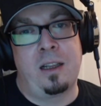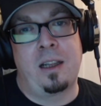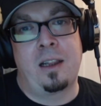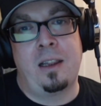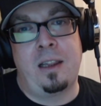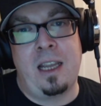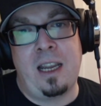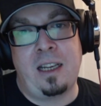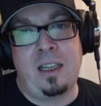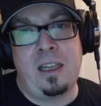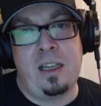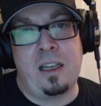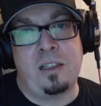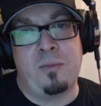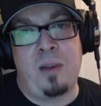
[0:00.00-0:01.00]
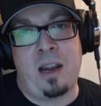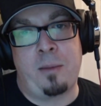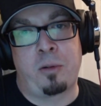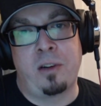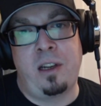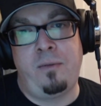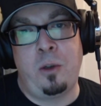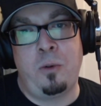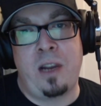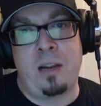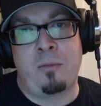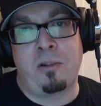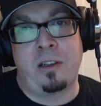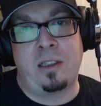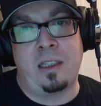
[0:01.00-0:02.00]
that is my preview
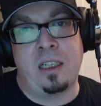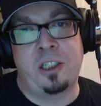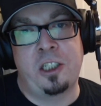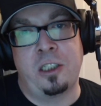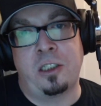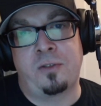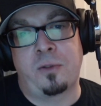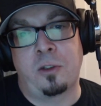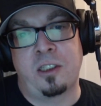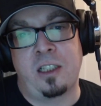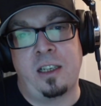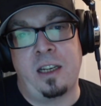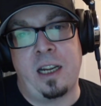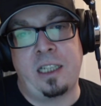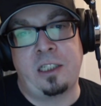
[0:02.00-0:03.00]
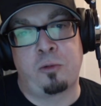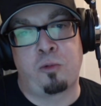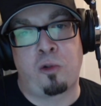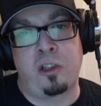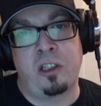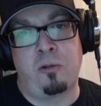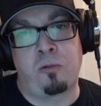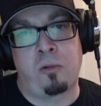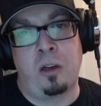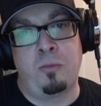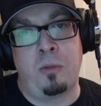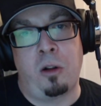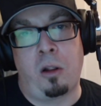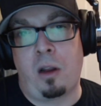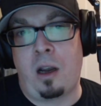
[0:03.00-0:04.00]
and predictions for tonight's Royal
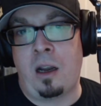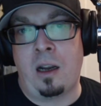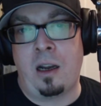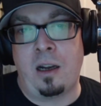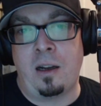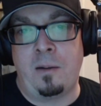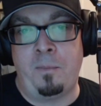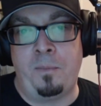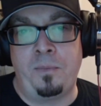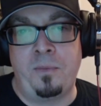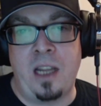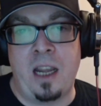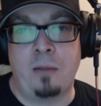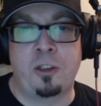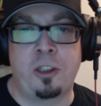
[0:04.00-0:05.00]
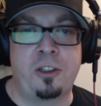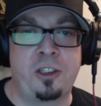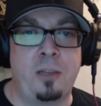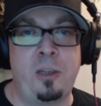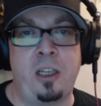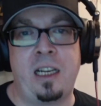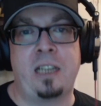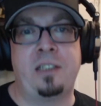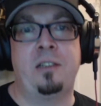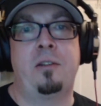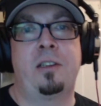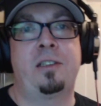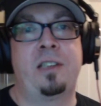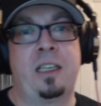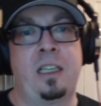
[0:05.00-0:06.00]
Rumble. I'm sure some of you guys
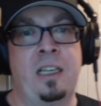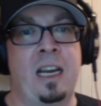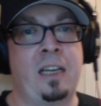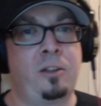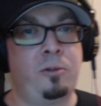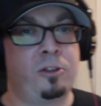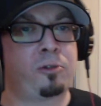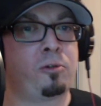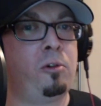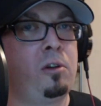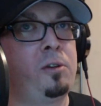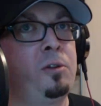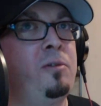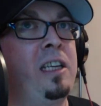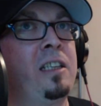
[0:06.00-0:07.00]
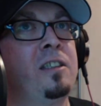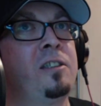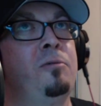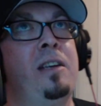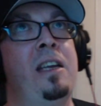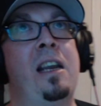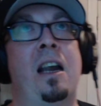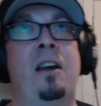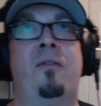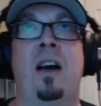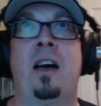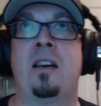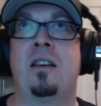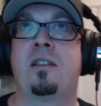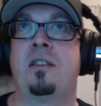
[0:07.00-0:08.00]
noticed I did not do a Troll of the Week this week. I've
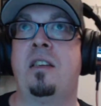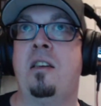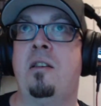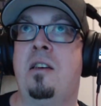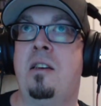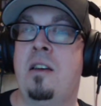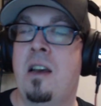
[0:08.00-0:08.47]
honestly